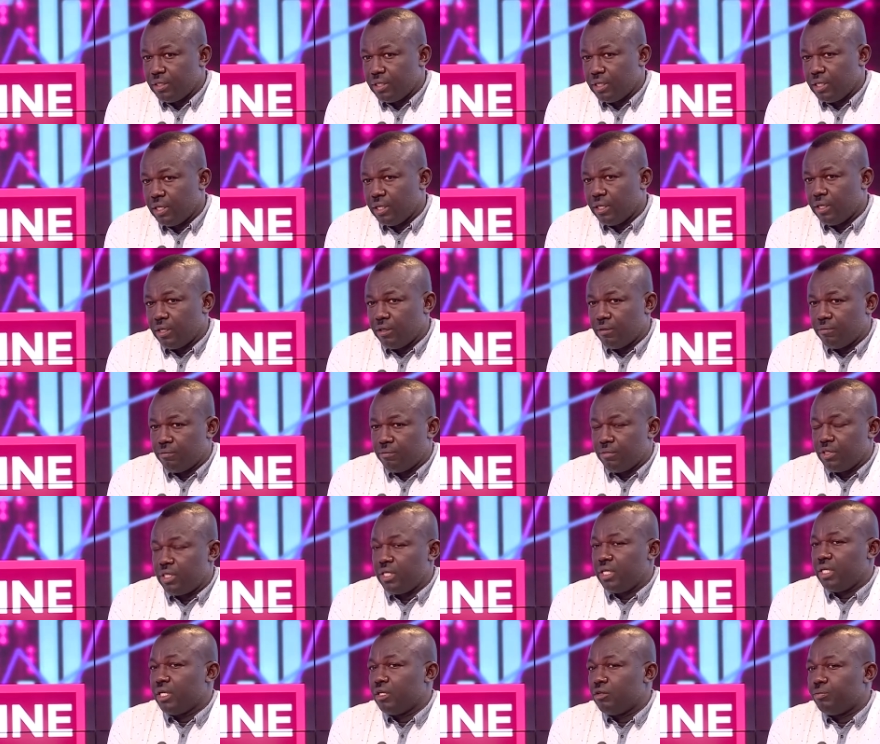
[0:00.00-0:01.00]
uh,
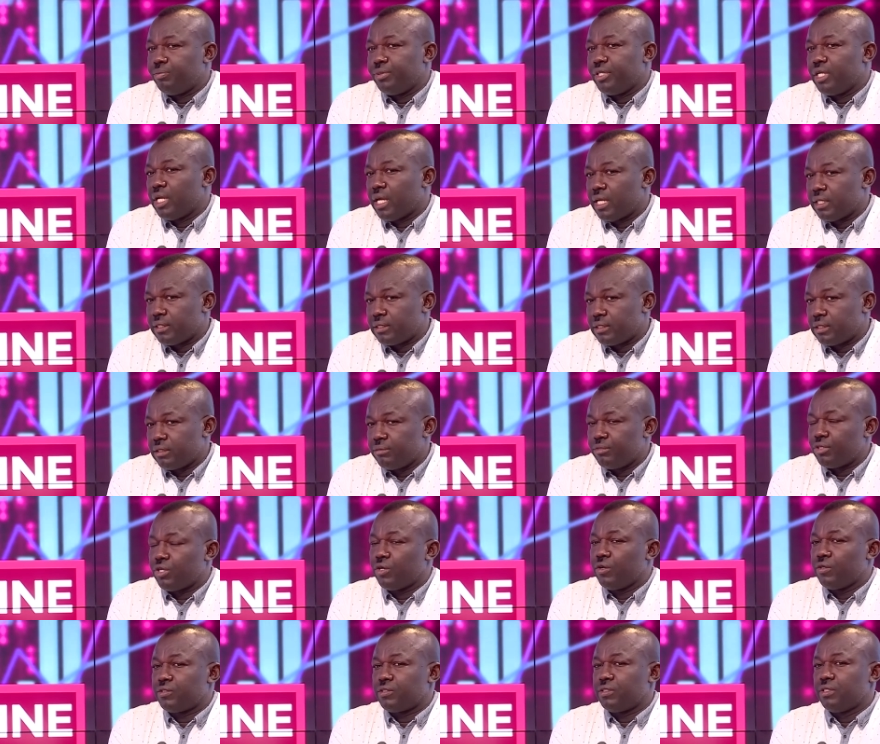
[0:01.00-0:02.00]
they helping us.
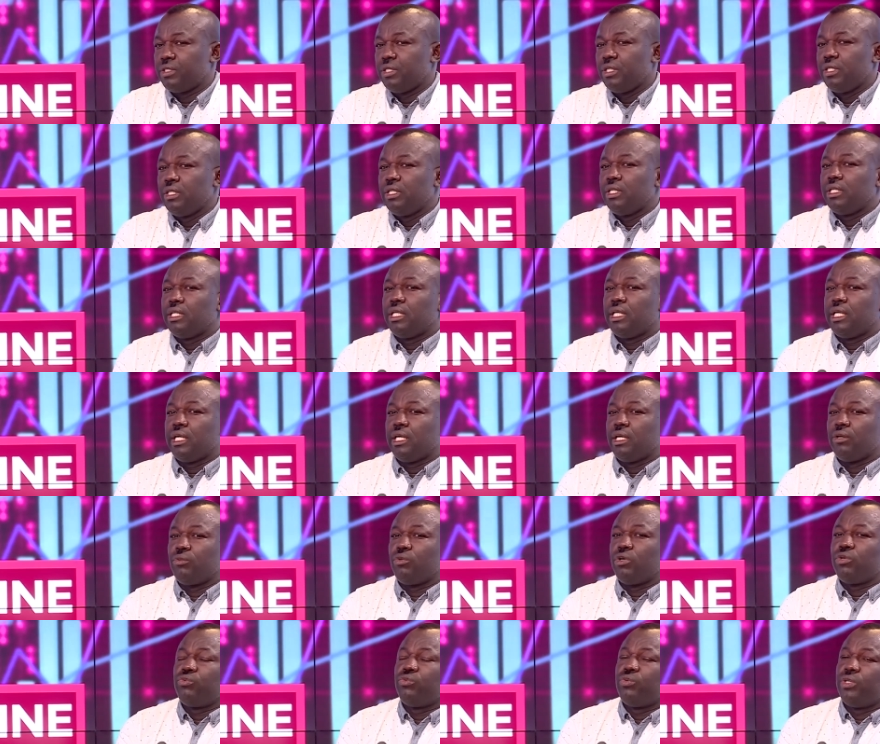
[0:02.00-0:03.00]
Because uh,
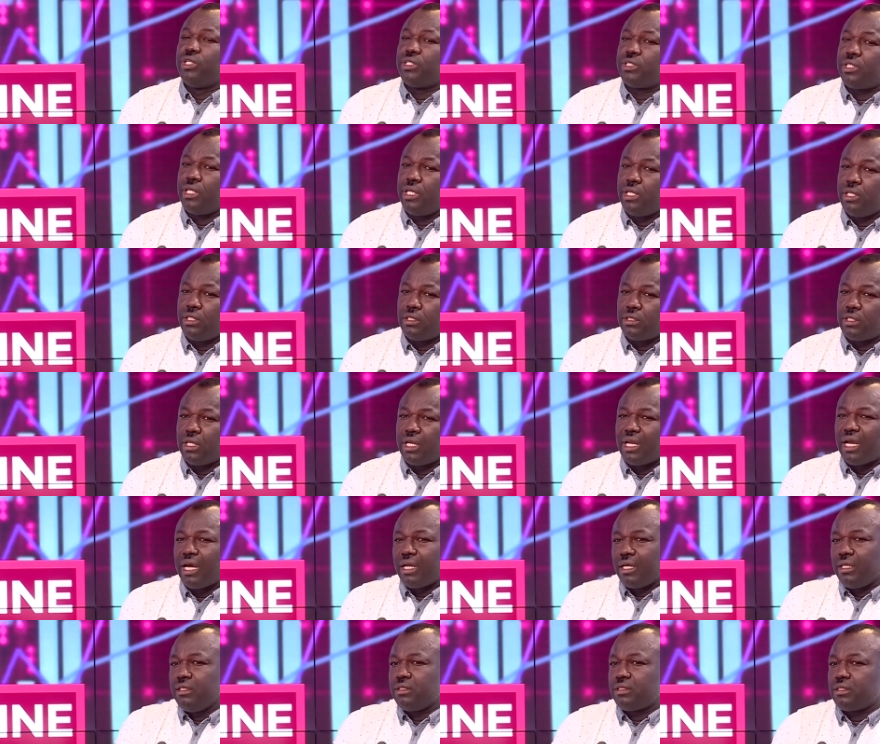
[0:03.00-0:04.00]
what we were saying is that
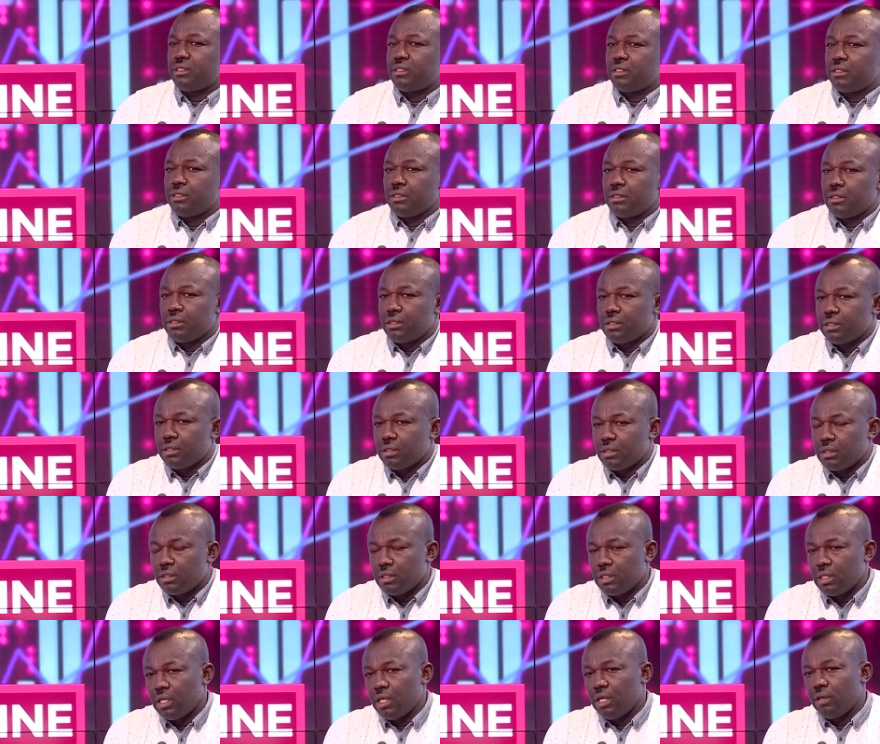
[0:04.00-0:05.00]
at least
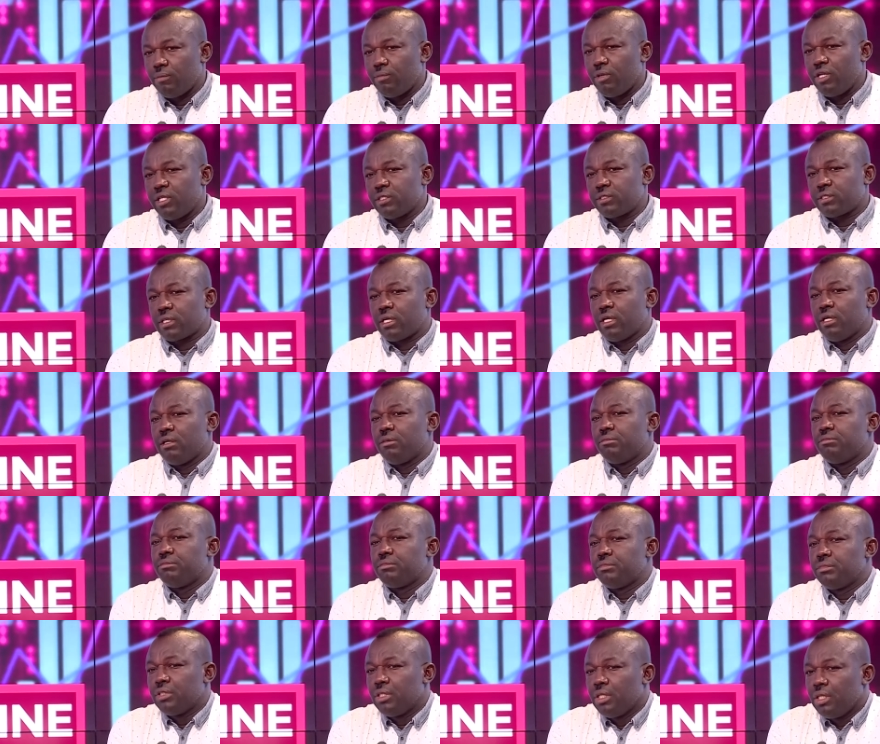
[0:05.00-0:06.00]
um, let's
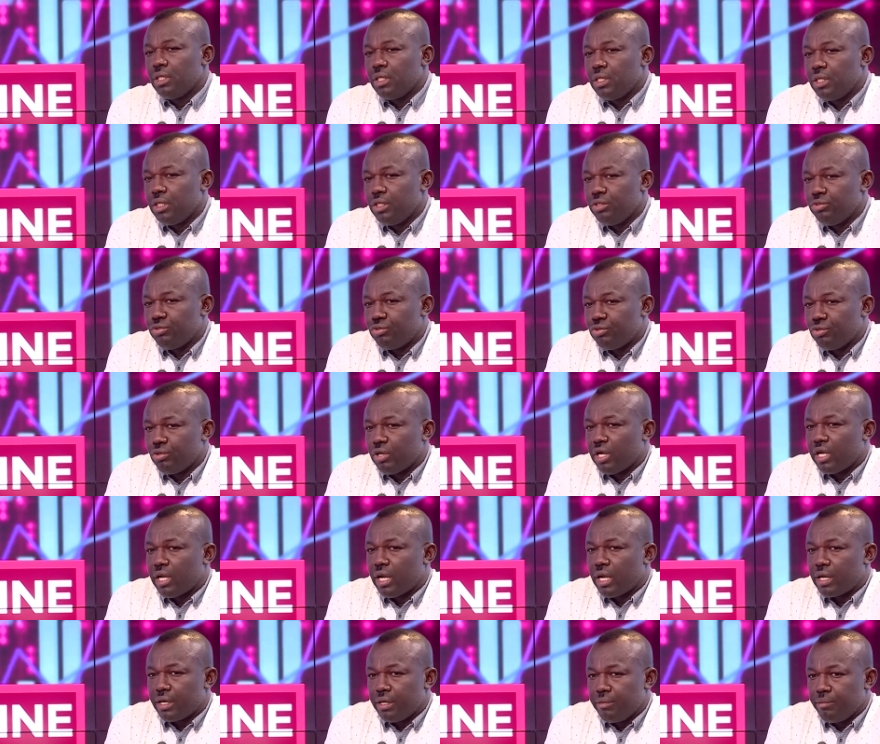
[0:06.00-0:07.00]
come into an
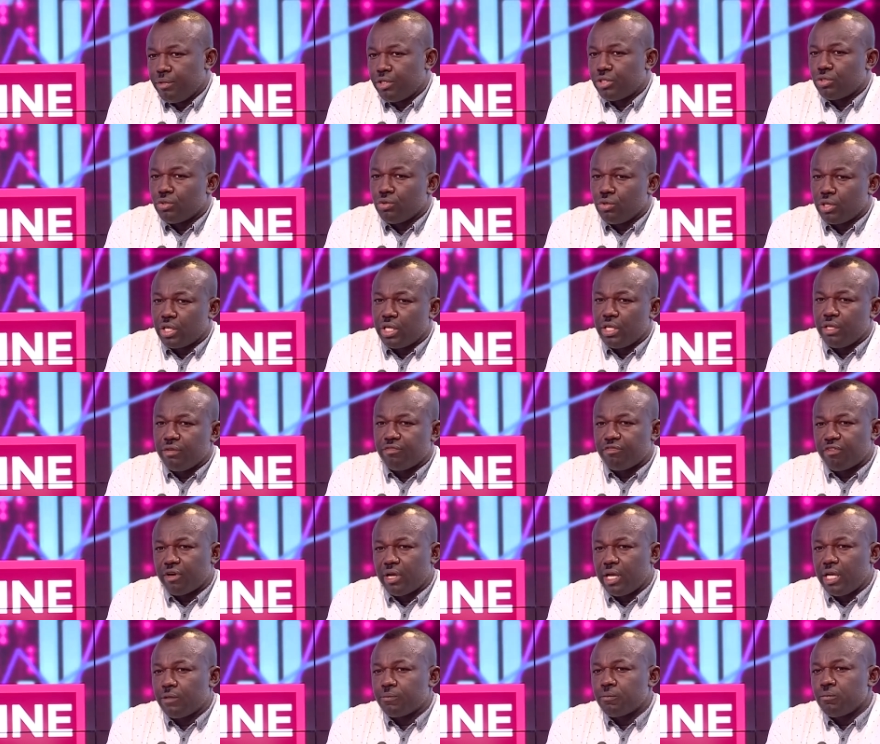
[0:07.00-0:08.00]
agreement. Okay,
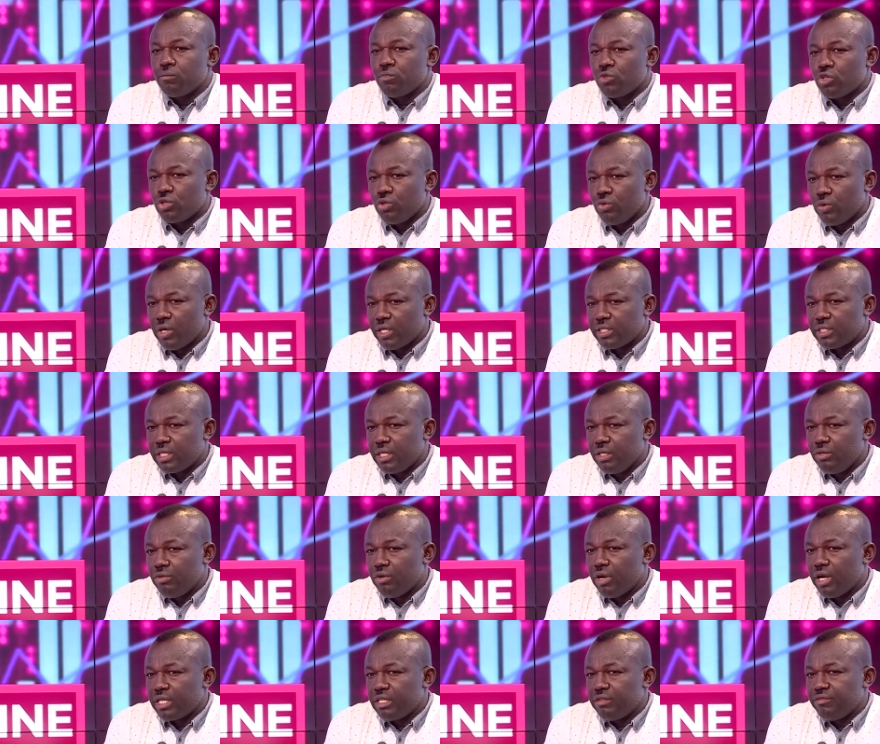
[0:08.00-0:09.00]
fine you are saying
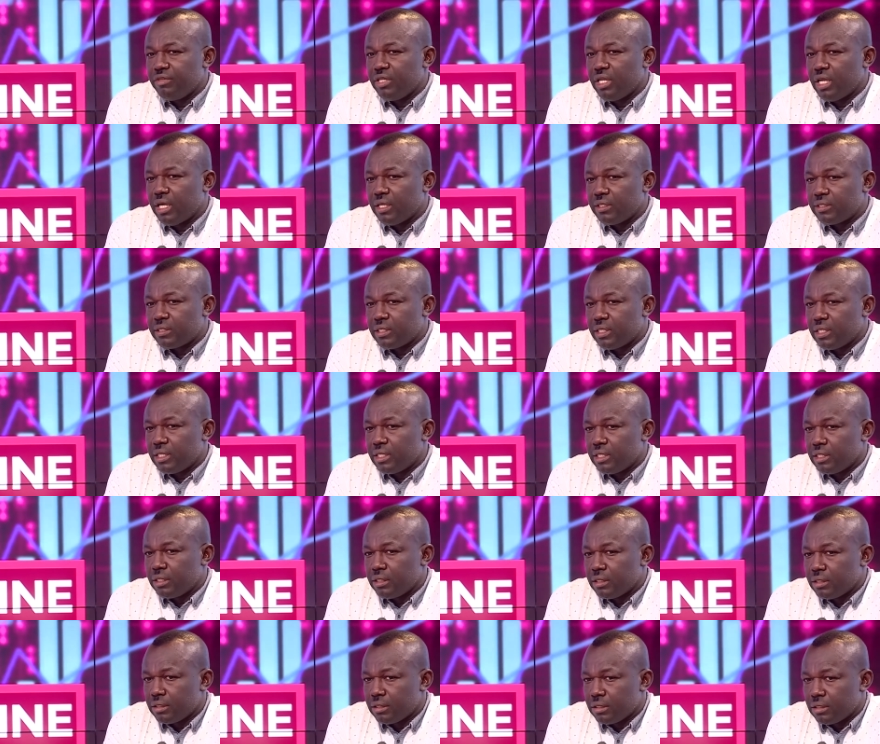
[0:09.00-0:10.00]
you are giving us
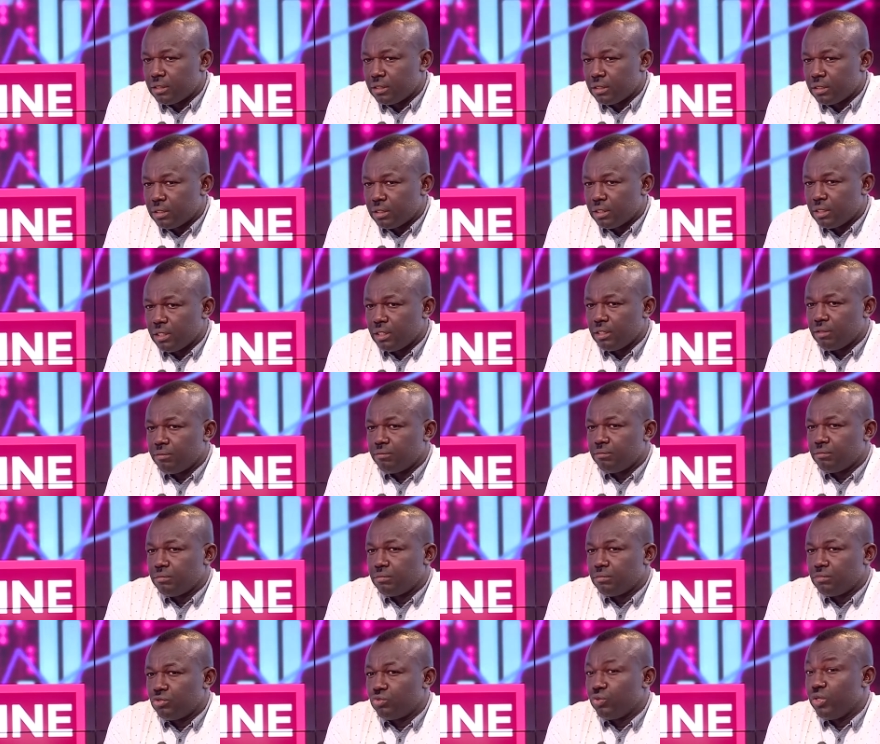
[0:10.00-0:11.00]
uh,
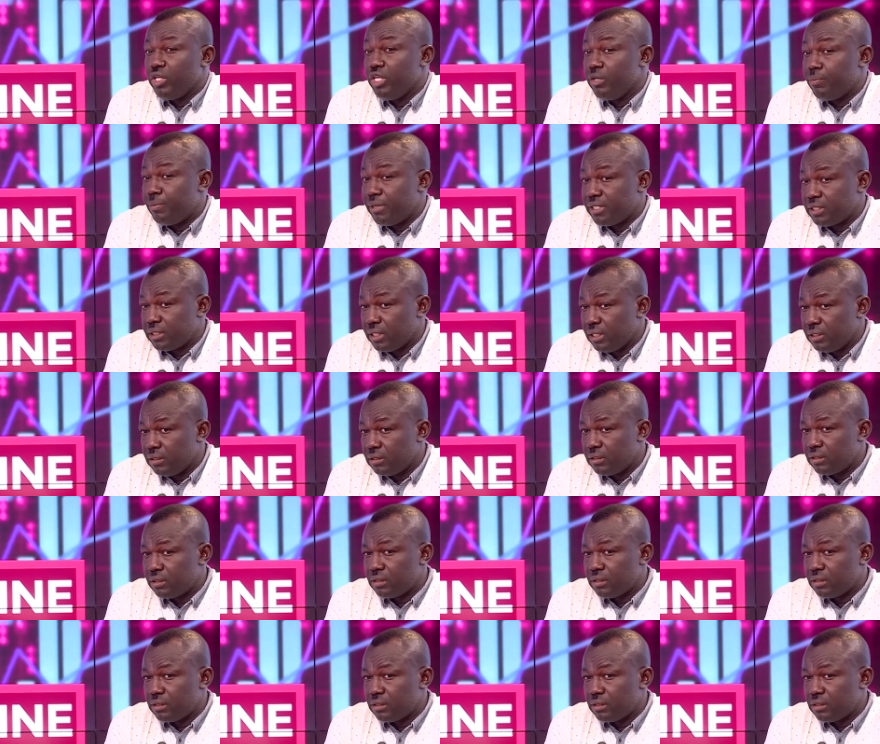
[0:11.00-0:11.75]
20%. Um,